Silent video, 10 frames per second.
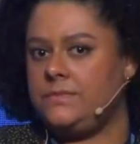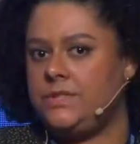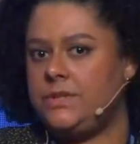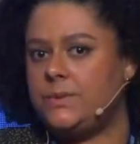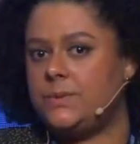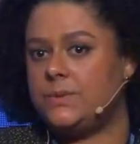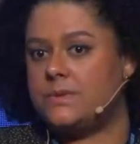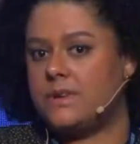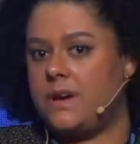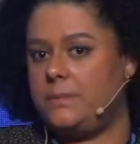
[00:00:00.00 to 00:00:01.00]
to
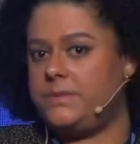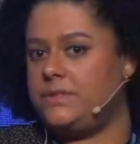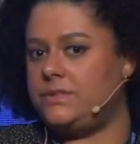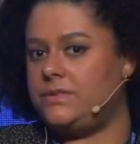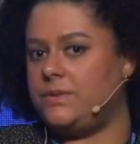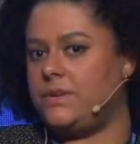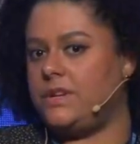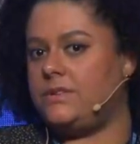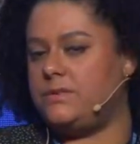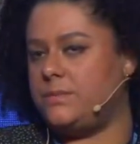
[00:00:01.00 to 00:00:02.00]
come to
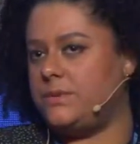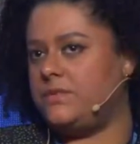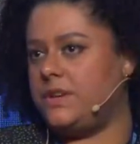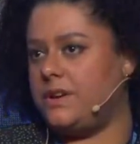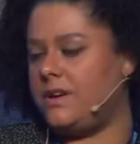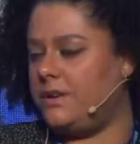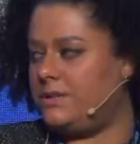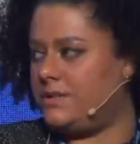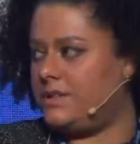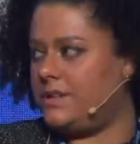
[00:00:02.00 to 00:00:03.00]
Estonia to move here
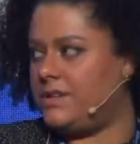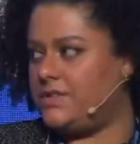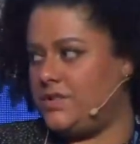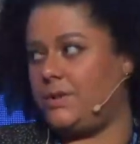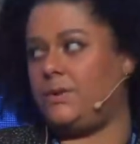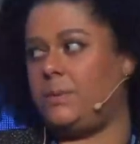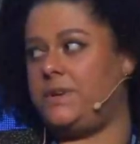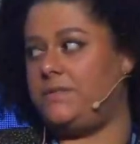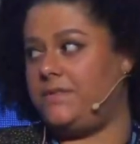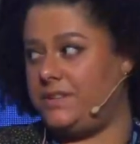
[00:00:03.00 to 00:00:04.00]
under the digital
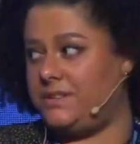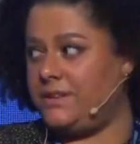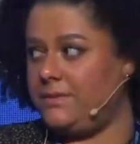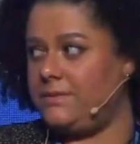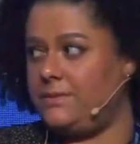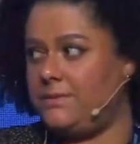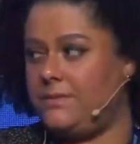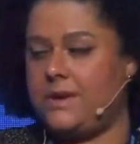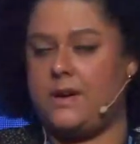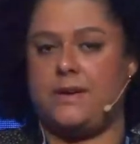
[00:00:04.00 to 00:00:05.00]
nomad visa
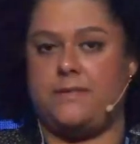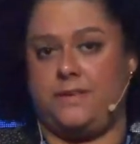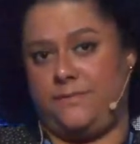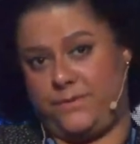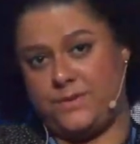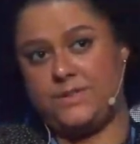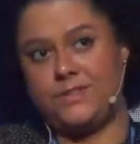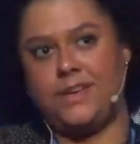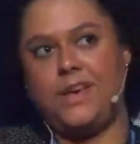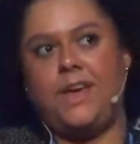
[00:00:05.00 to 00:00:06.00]
at
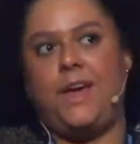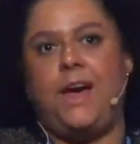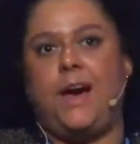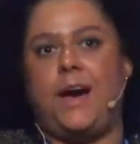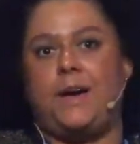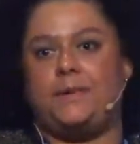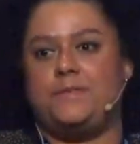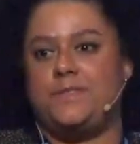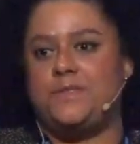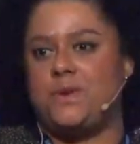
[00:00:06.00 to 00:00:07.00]
first,
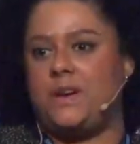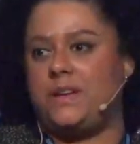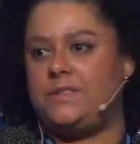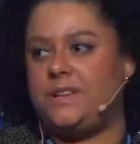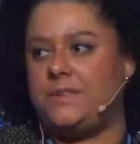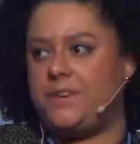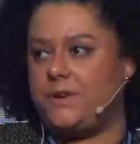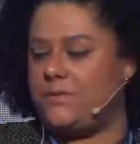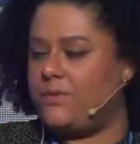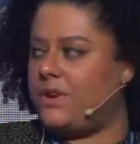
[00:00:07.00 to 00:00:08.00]
and to try to live
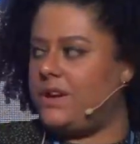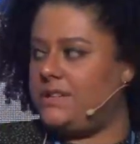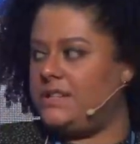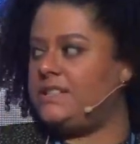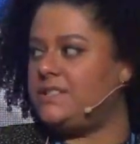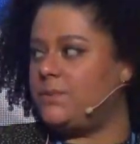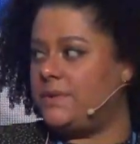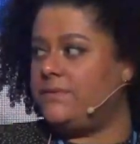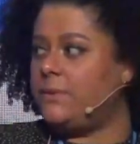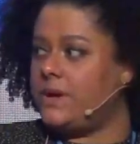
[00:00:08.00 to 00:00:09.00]
here for at least
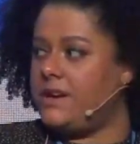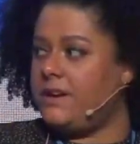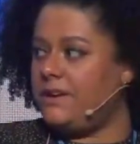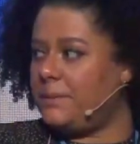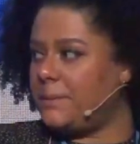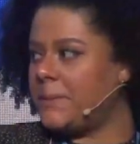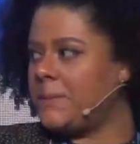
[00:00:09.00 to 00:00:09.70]
one full year,